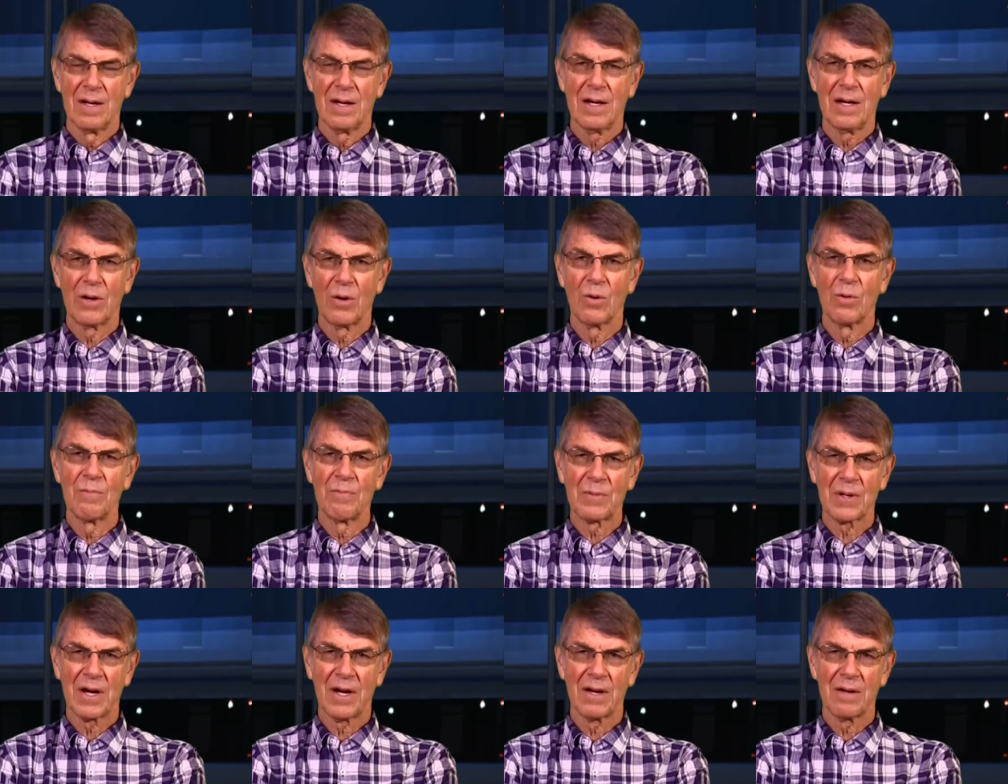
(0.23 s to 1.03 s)
Hello,
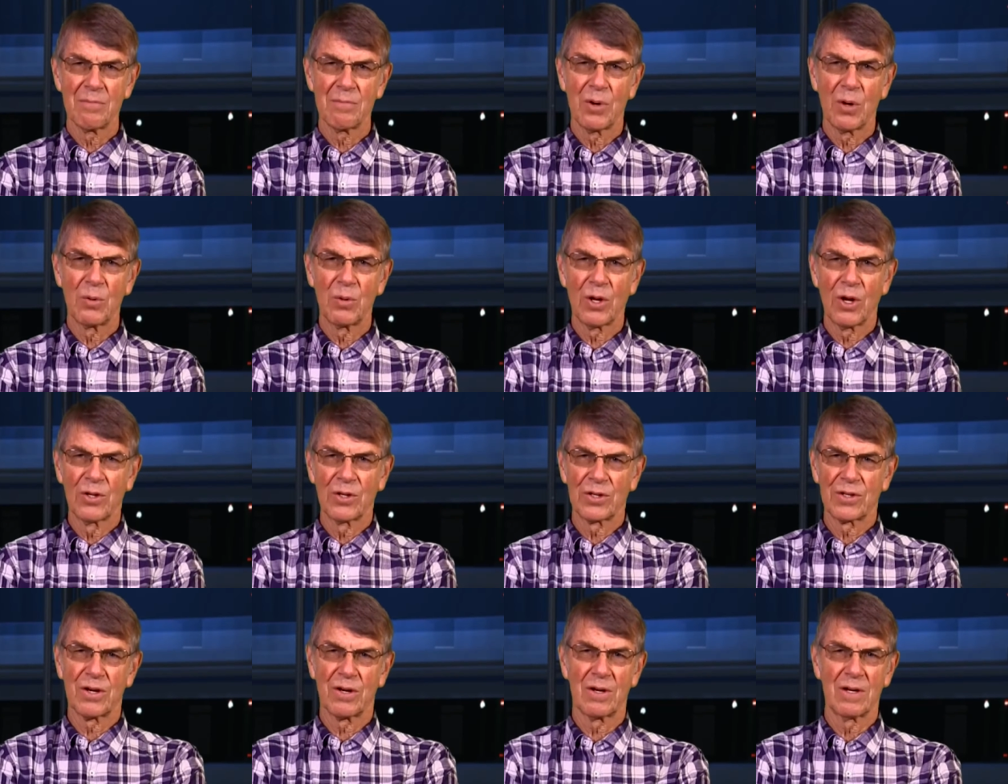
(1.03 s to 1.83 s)
I'm Bo
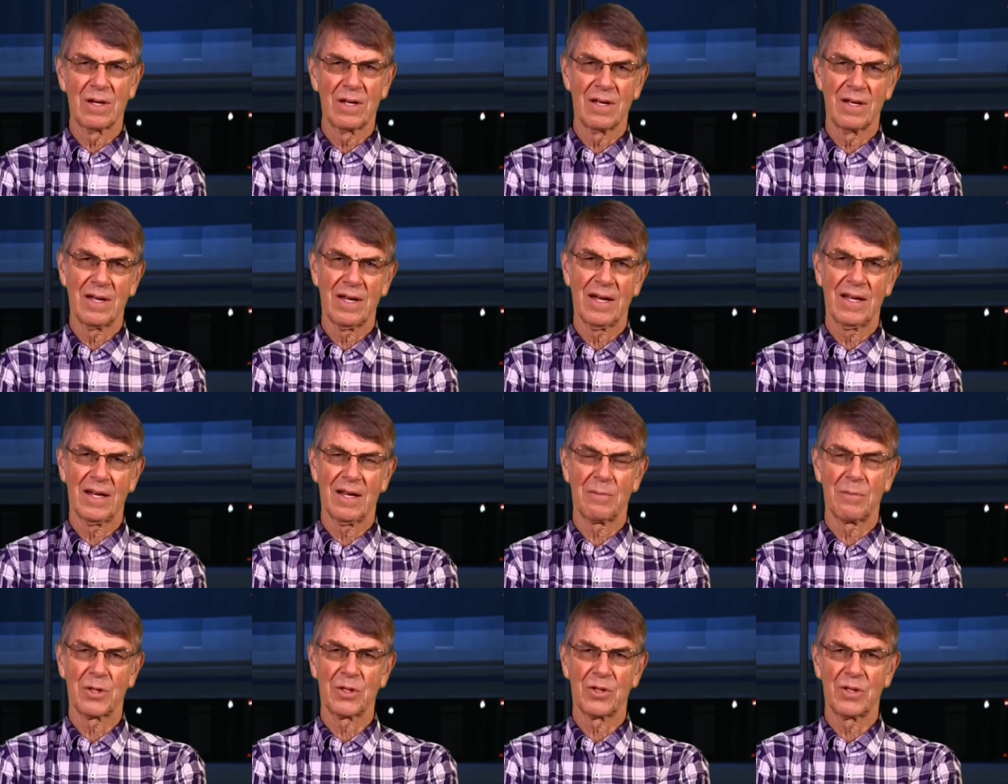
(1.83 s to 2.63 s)
Lönnerdal and
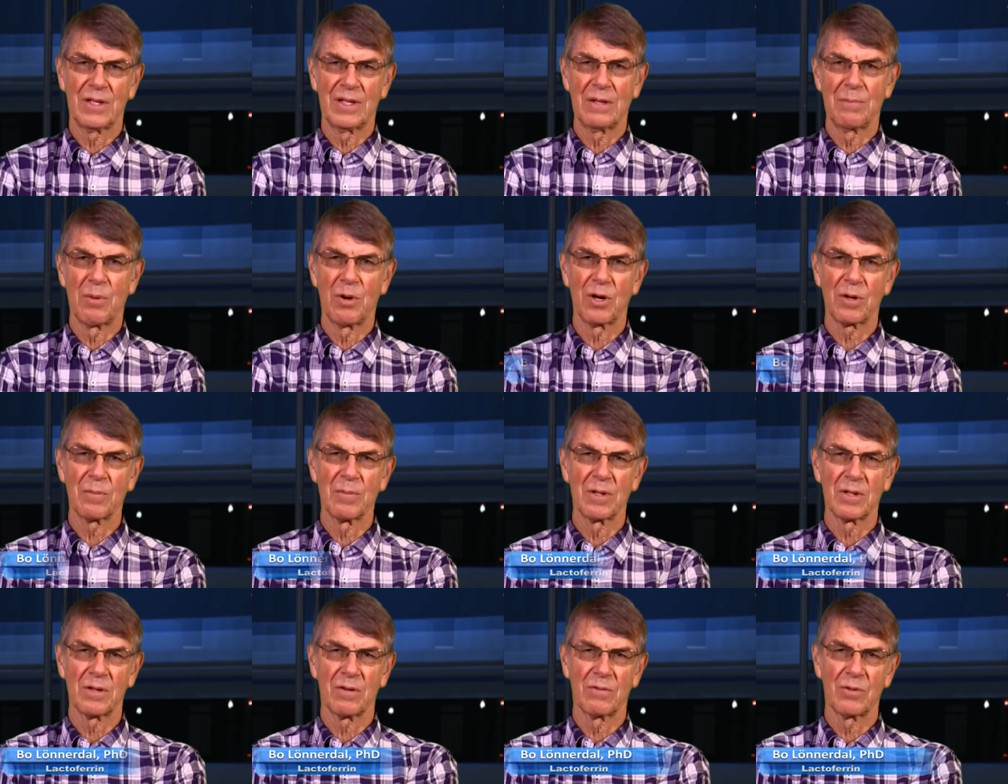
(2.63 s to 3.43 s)
I'm at the
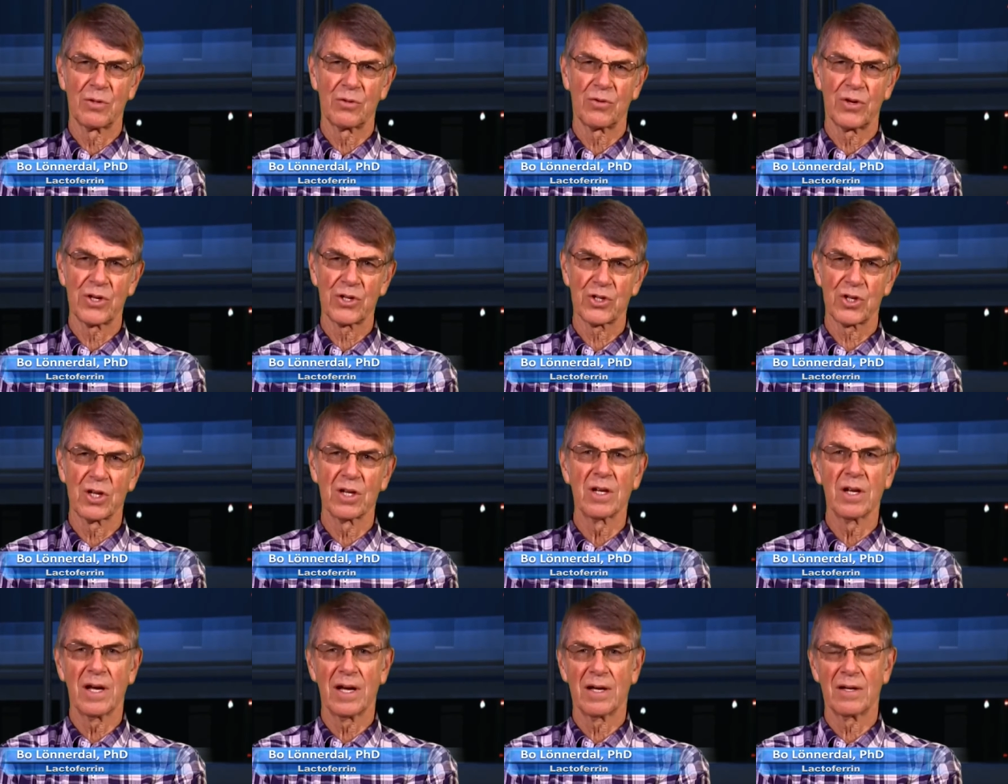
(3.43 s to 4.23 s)
Department of
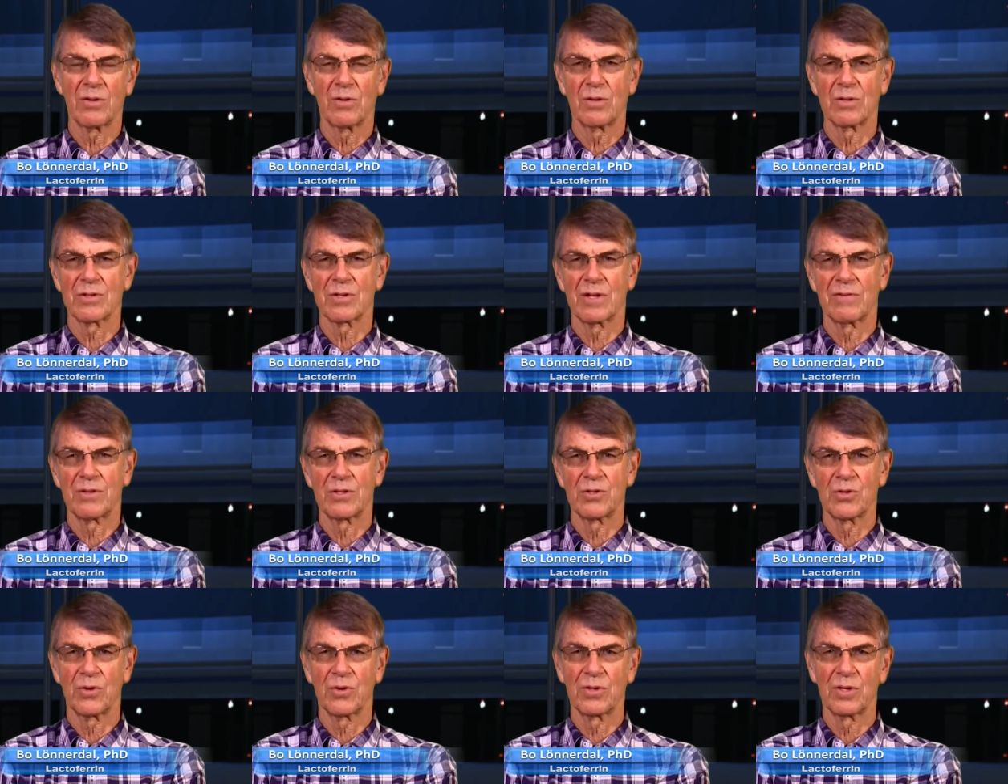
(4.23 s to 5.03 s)
Nutrition and also have a
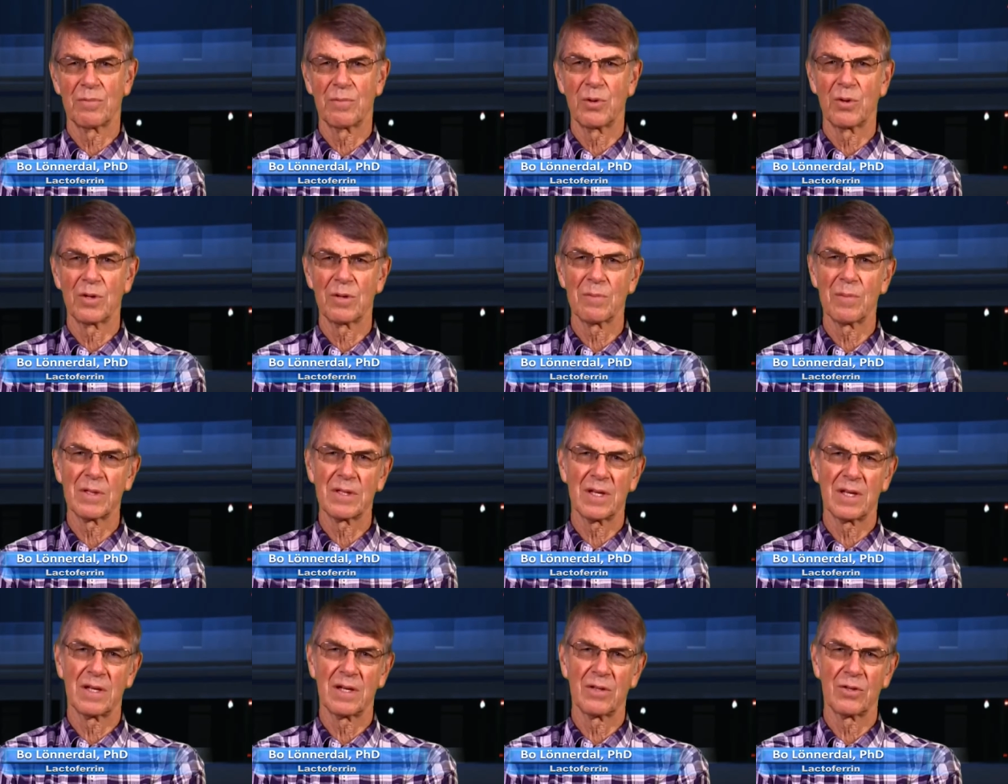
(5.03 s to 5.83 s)
joint
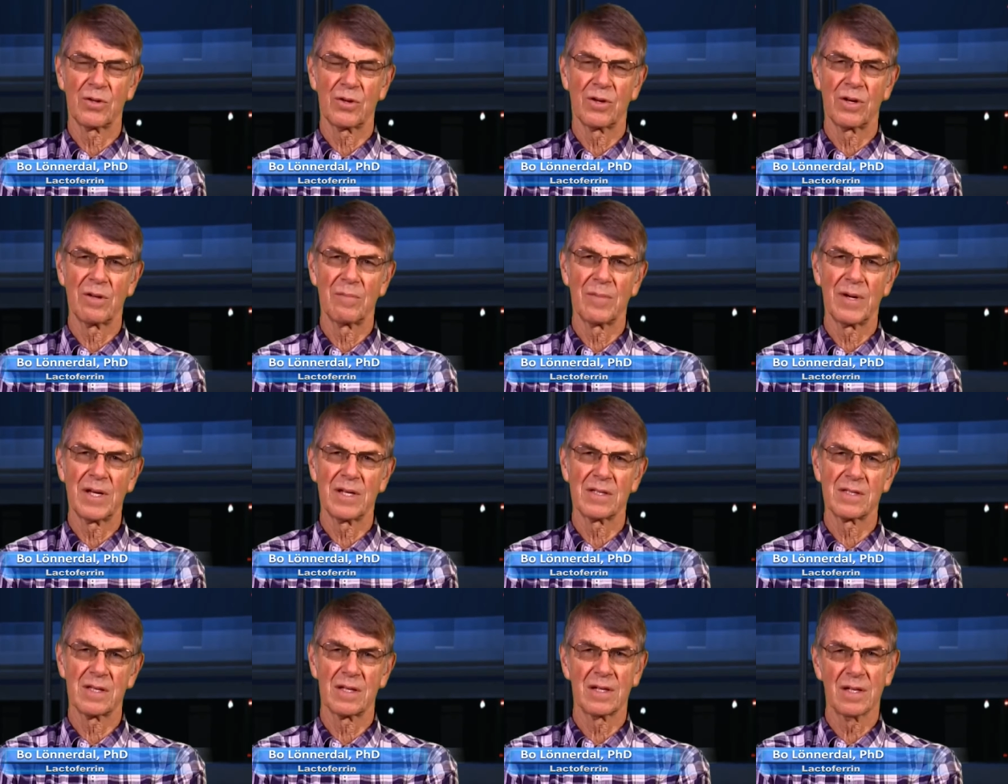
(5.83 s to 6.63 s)
appointment in internal
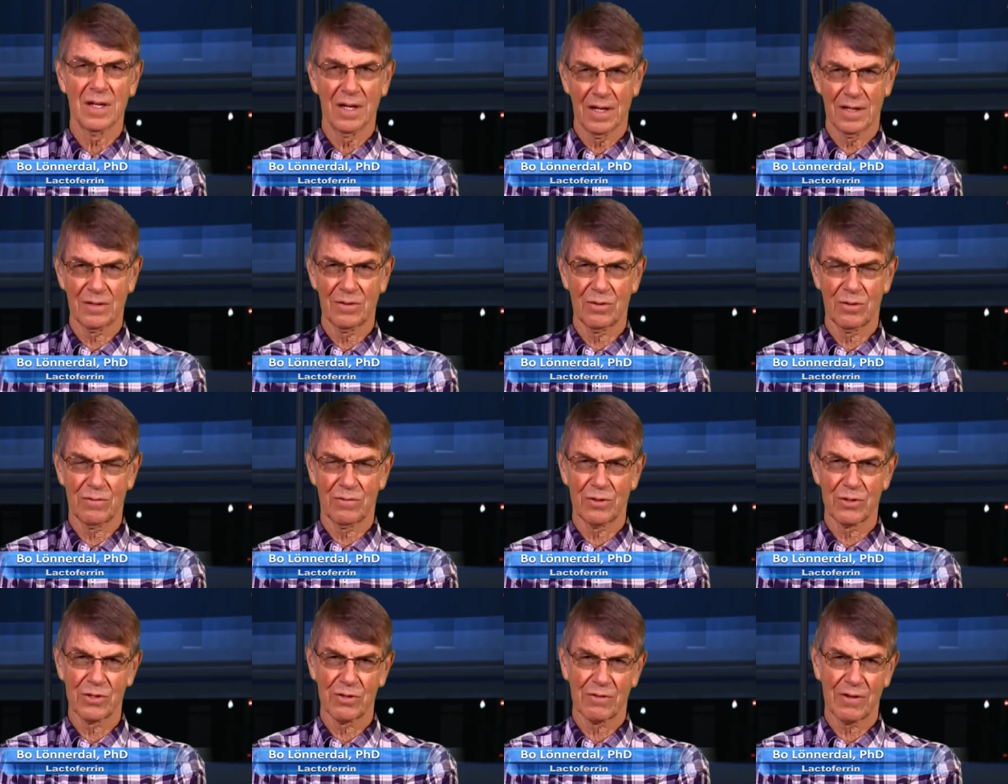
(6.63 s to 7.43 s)
medicine at
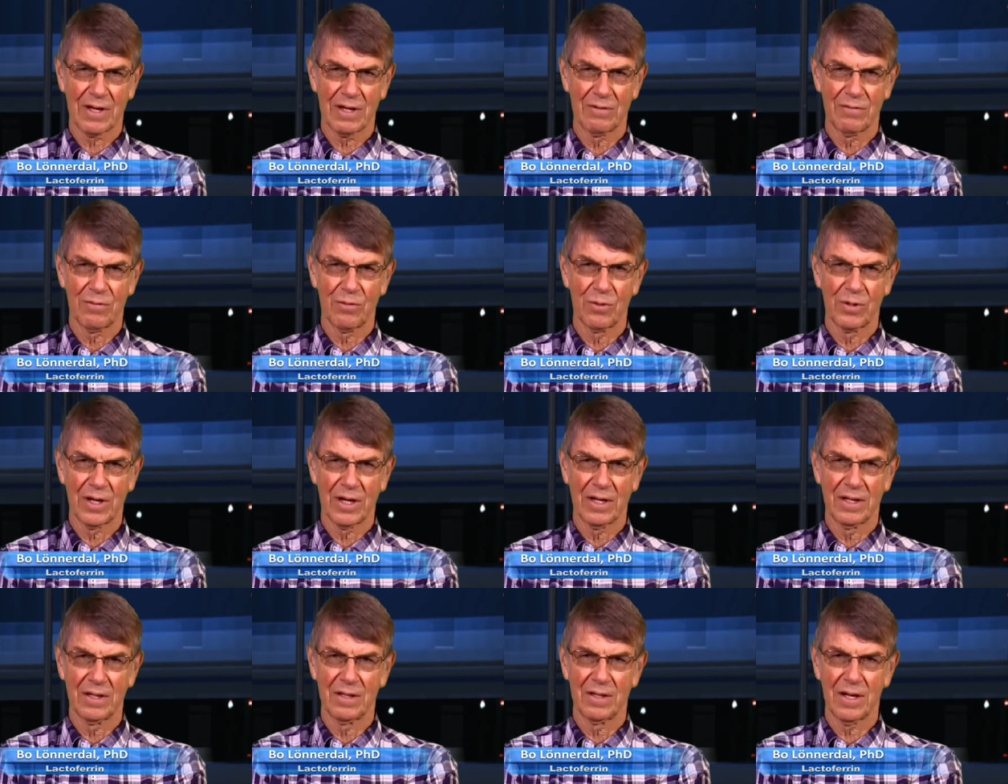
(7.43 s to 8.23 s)
University of California
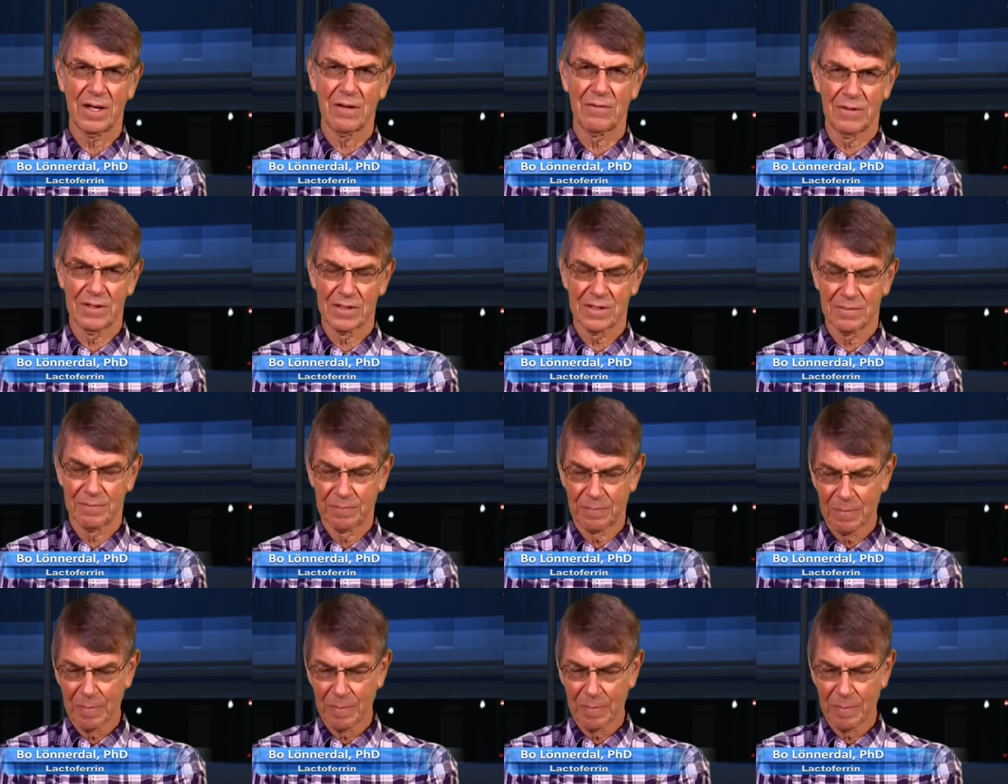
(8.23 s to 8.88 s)
in Davis.